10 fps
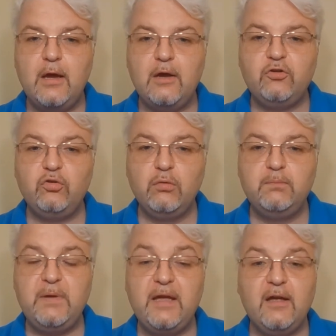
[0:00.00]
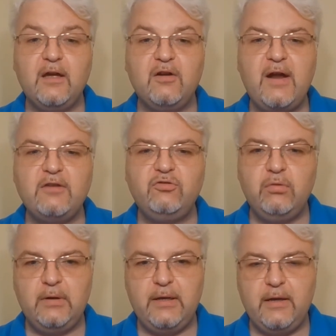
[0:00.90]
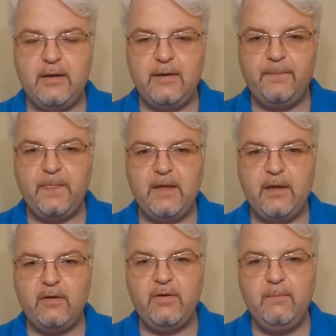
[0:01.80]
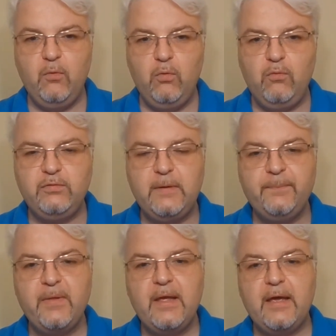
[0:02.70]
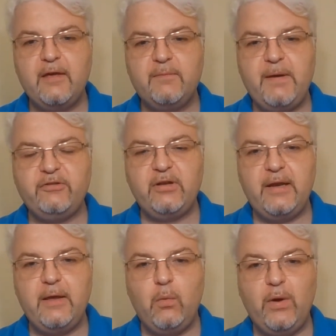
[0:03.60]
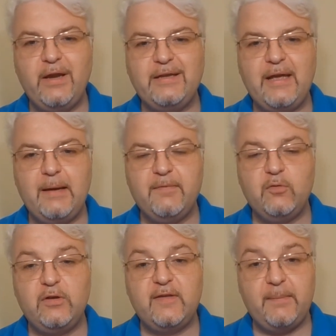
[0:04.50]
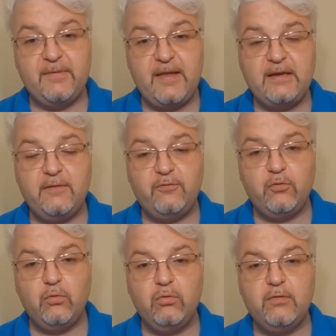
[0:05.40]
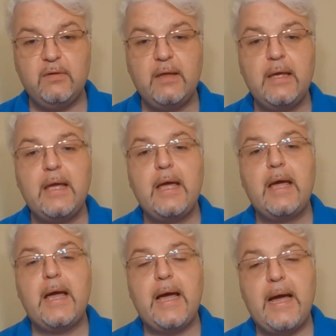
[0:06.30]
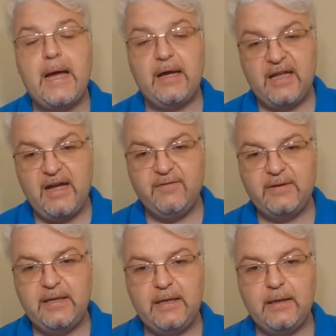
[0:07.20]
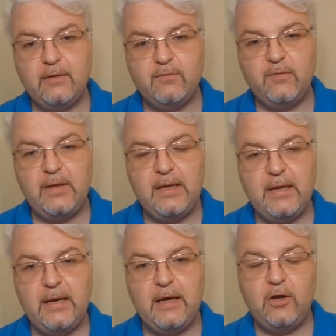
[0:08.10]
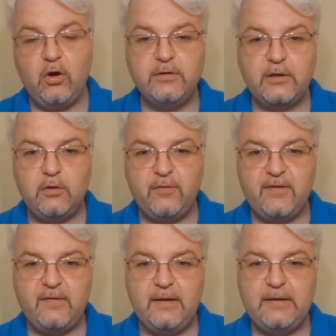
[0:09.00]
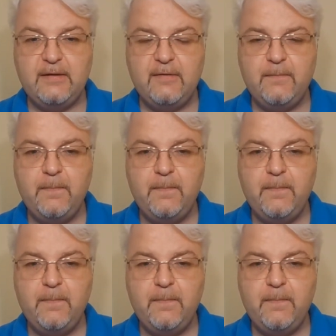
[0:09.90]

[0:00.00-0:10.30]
should be gradually removed, especially when it comes to the substantive rules governing the conduct of hostilities.